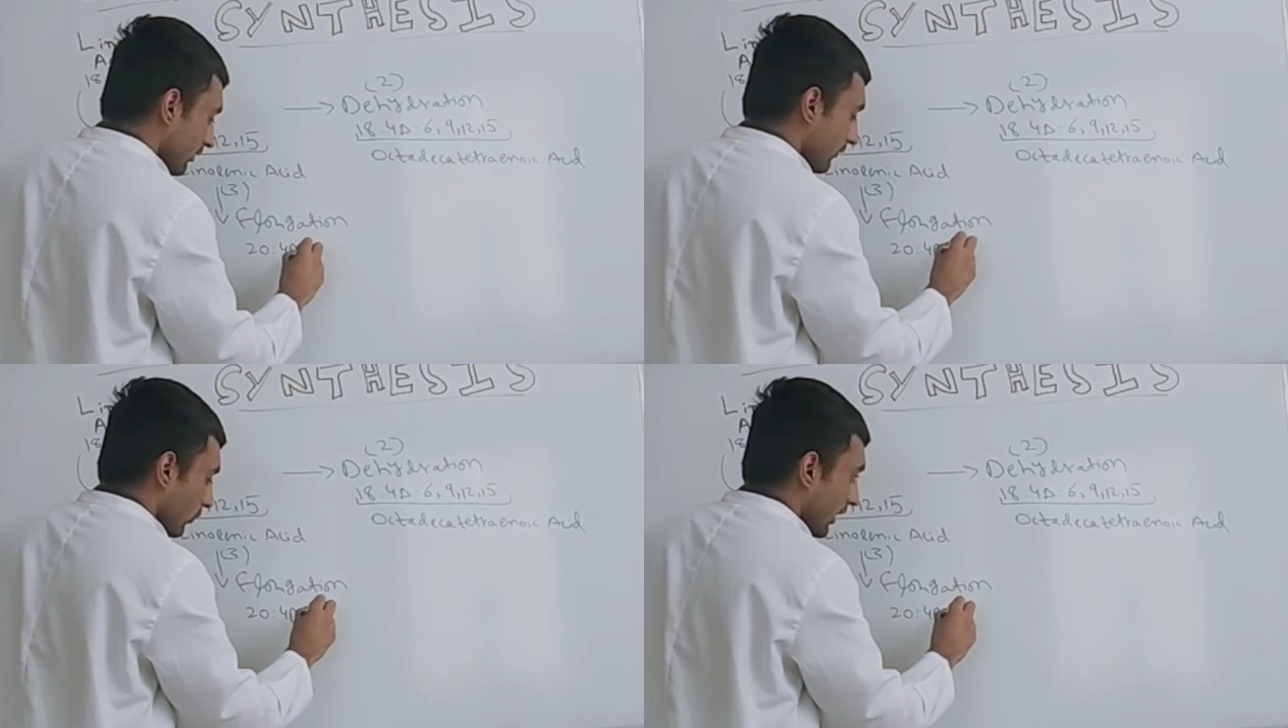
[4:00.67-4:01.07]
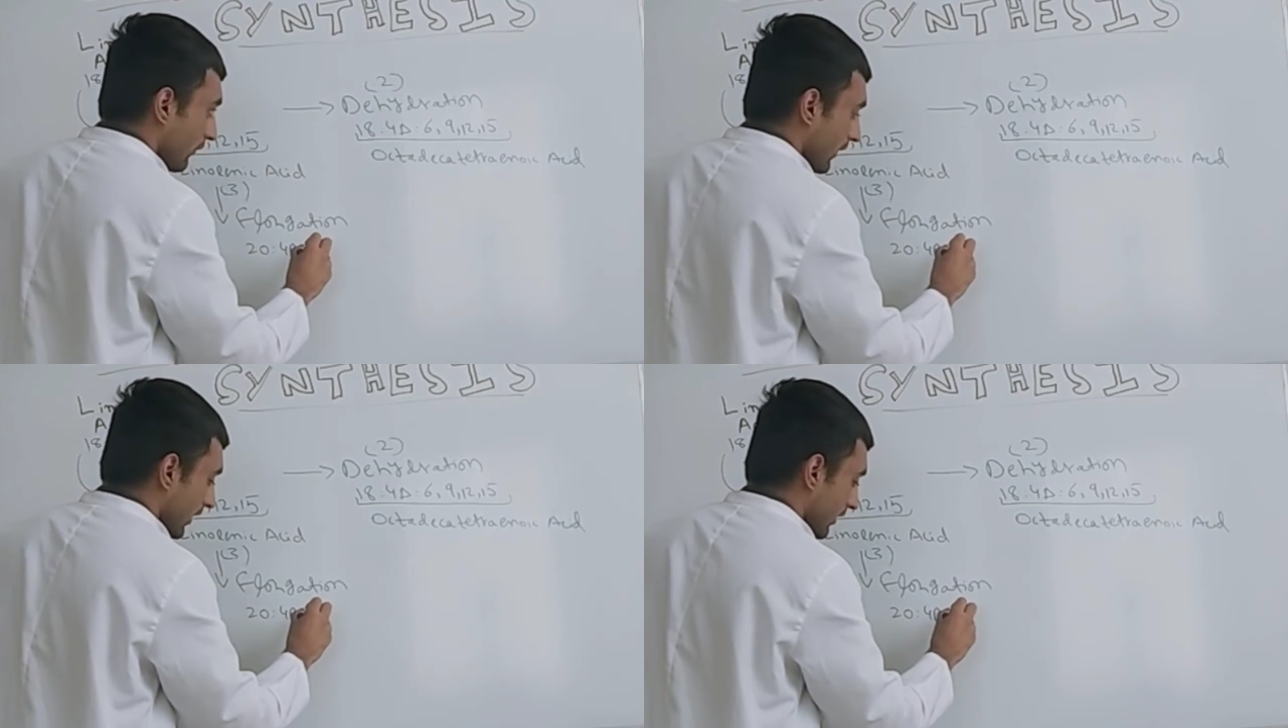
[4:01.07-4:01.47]

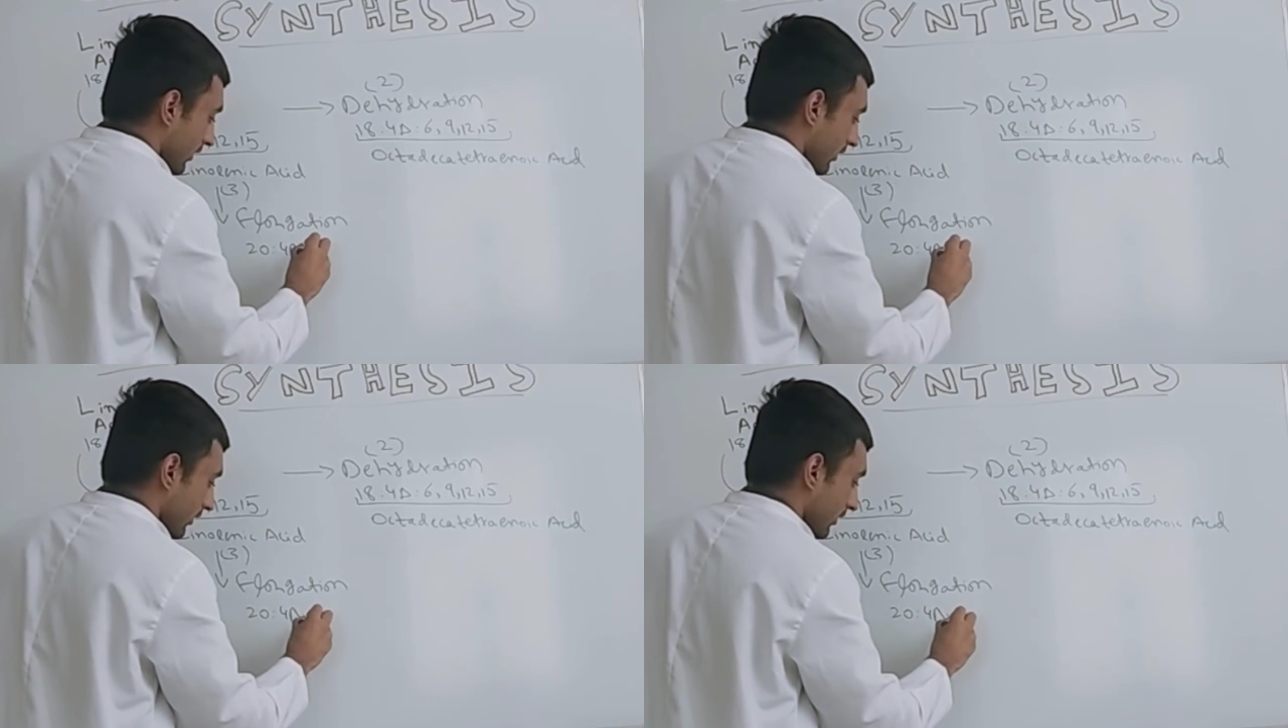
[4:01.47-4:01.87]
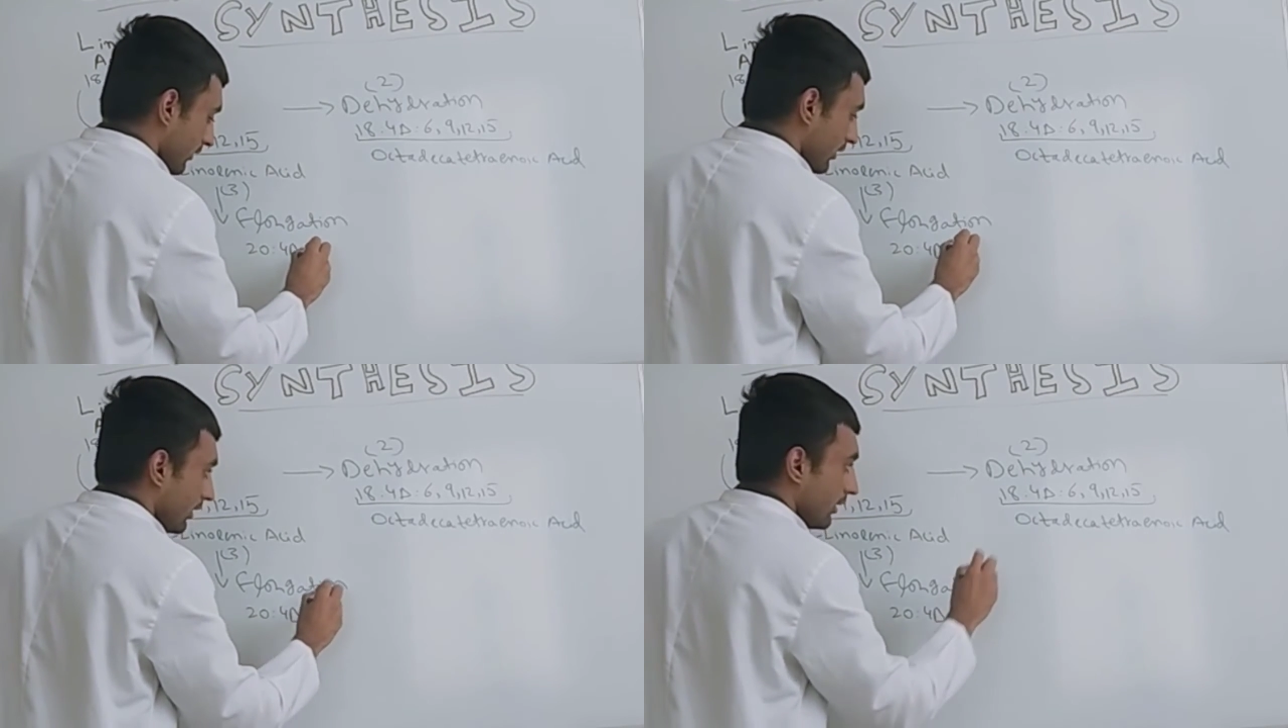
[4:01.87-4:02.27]
8,
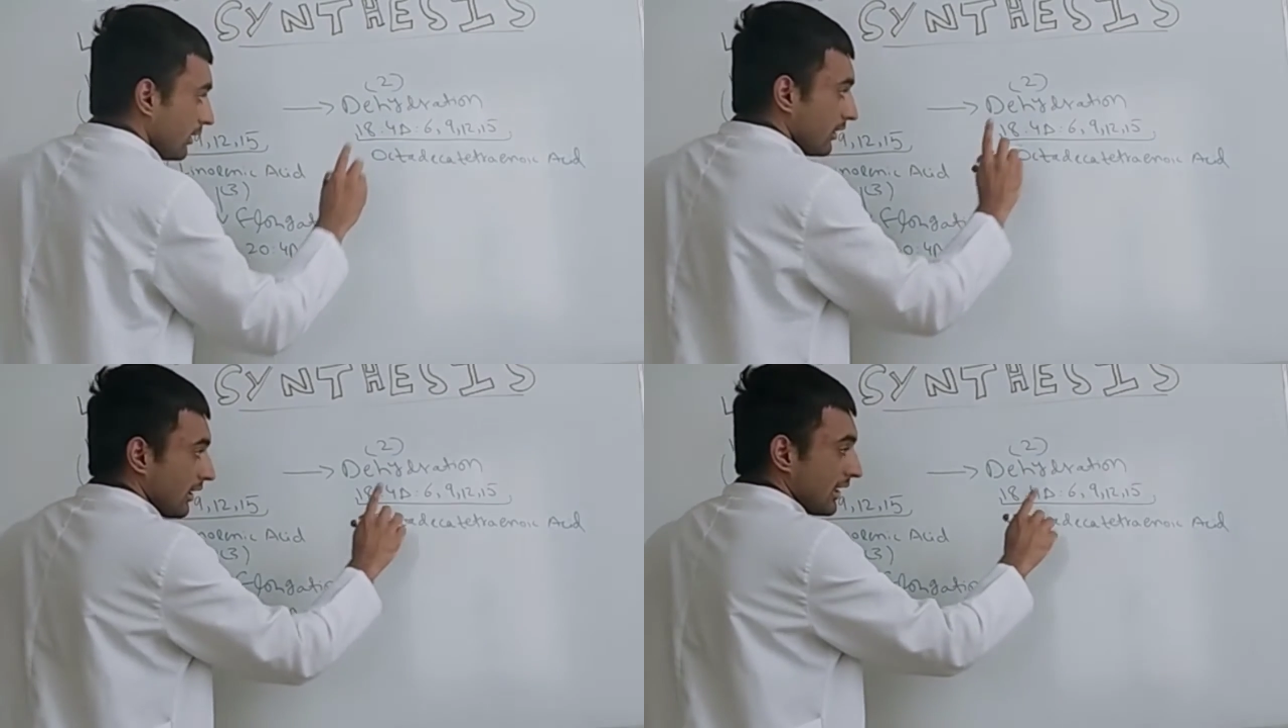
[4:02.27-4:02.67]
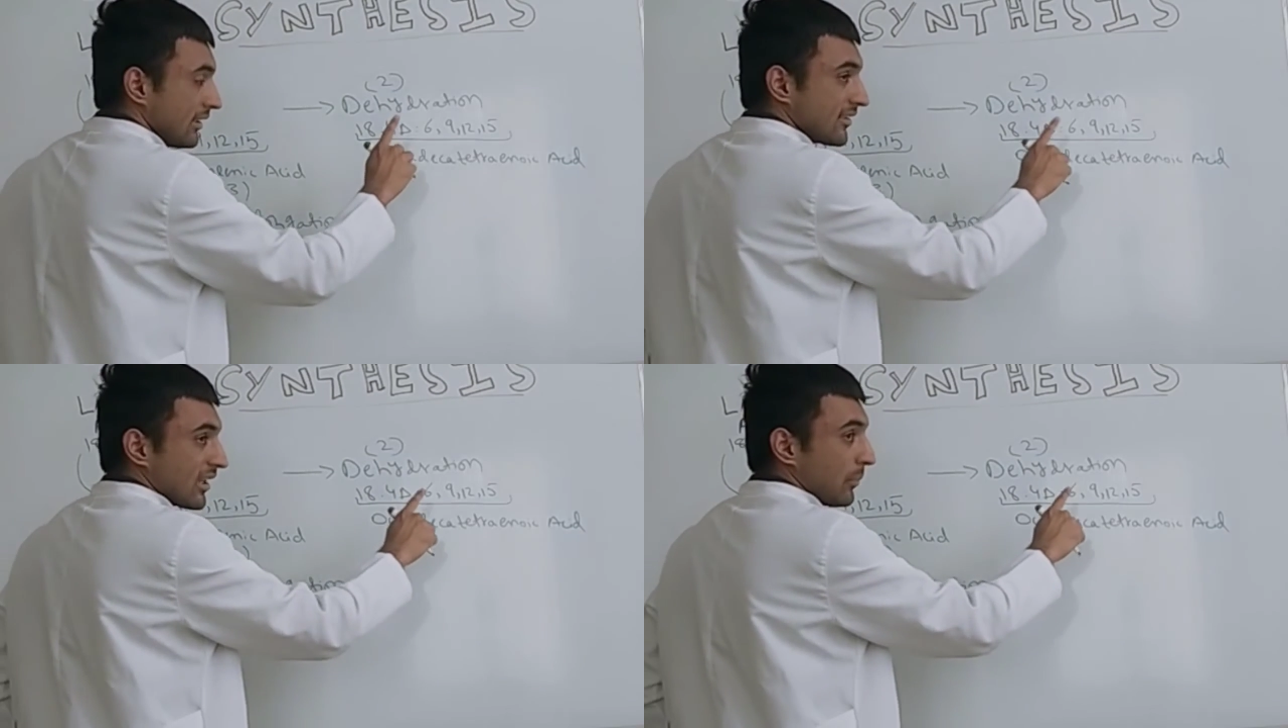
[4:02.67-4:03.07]
9
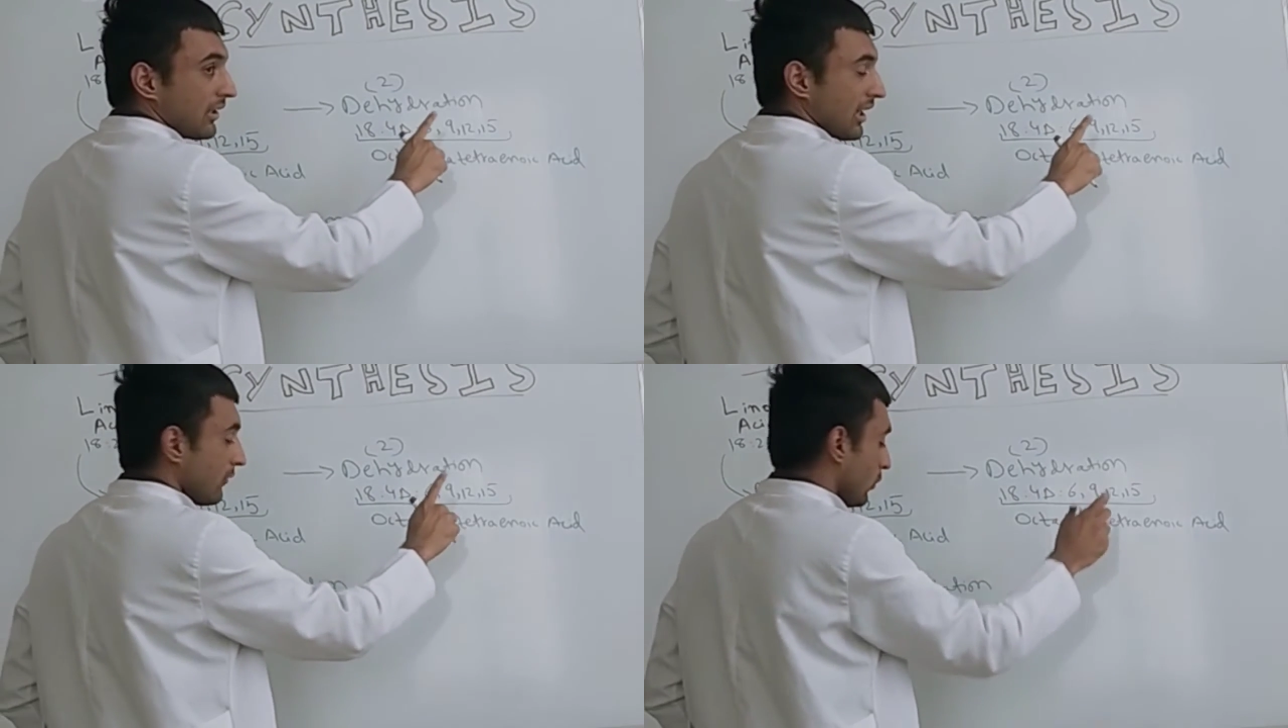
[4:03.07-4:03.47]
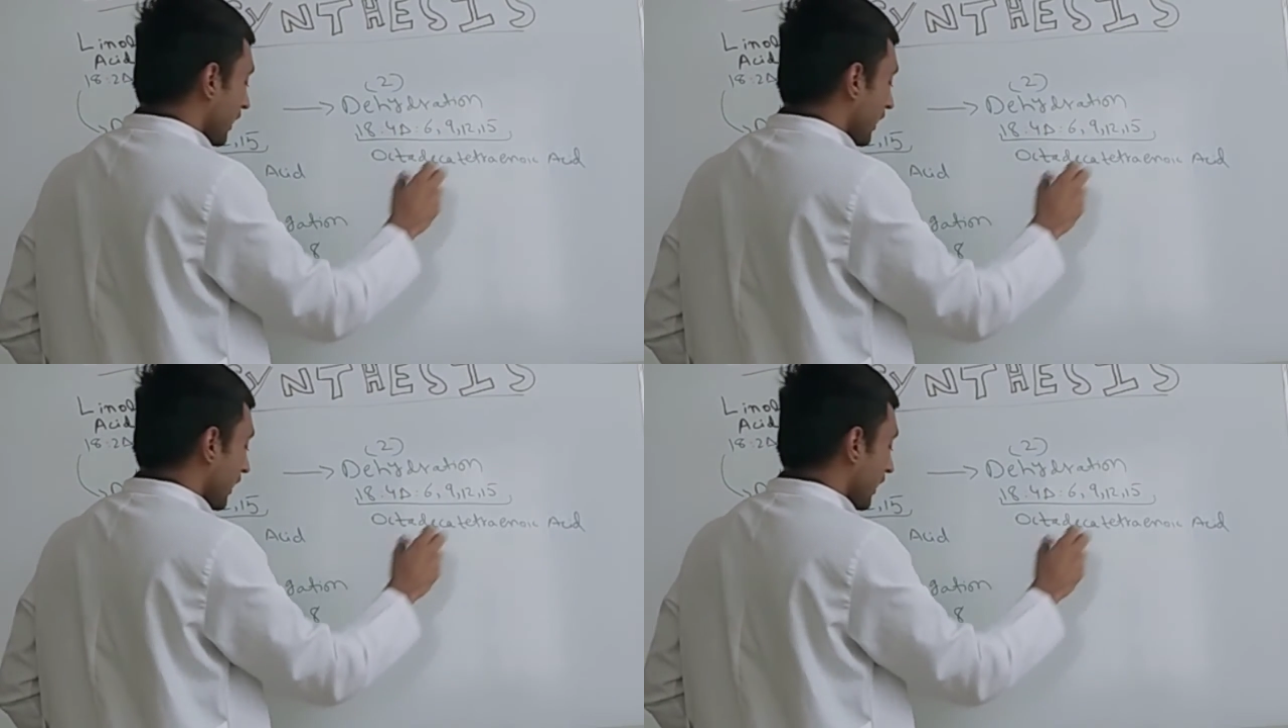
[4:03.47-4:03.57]
skipping 10 we